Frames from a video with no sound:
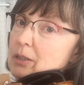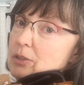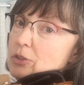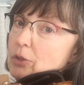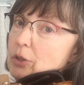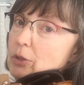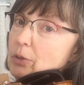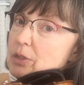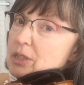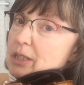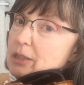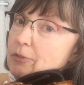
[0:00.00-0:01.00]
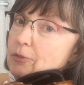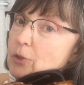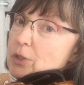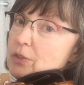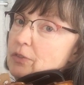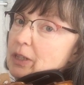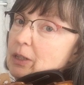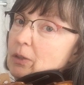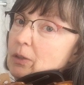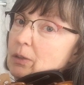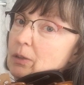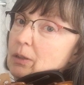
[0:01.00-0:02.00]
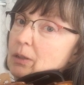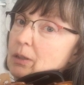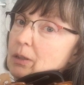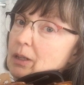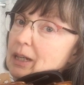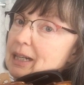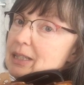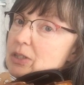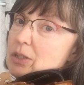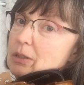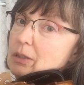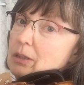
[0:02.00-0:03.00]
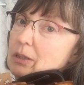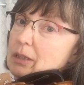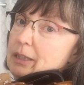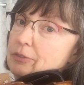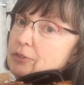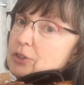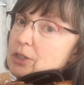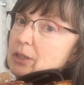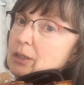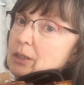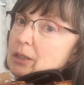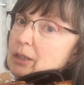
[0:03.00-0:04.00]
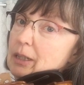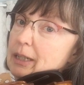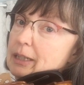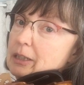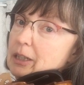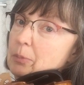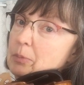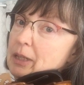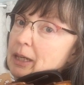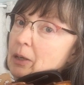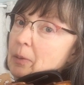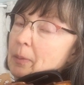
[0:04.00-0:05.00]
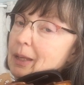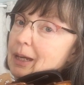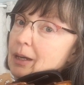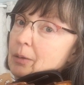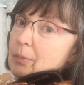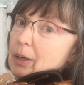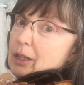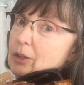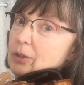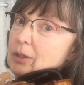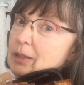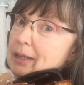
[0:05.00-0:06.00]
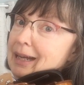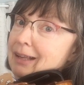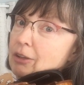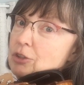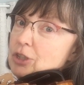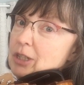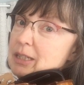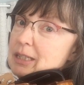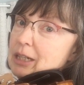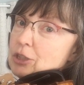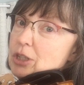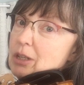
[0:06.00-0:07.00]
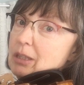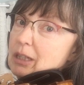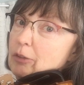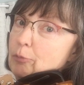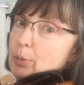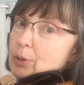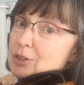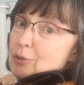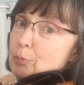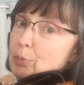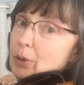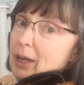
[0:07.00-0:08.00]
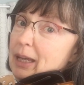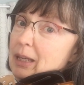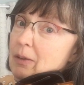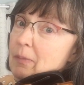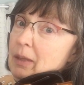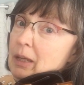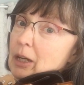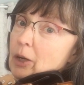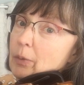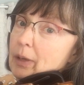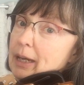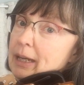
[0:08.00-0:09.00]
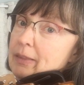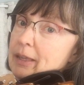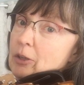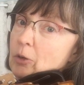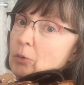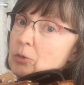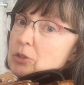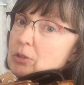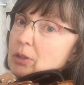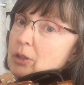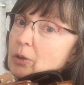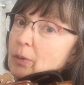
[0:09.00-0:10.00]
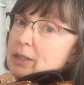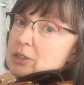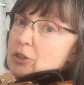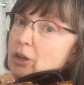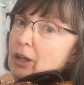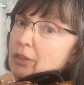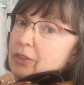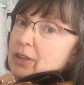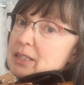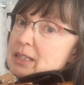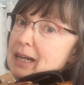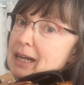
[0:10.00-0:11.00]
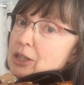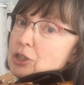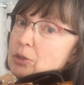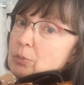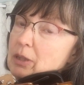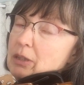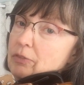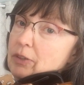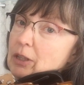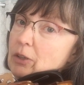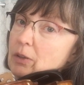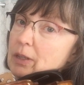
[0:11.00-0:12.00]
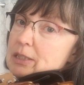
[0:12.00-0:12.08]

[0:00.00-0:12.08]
So you notice that the first finger has to lift and come down. A good analogy is actually to think of birds of prey. Okay, they don't, it's not this action with the finger,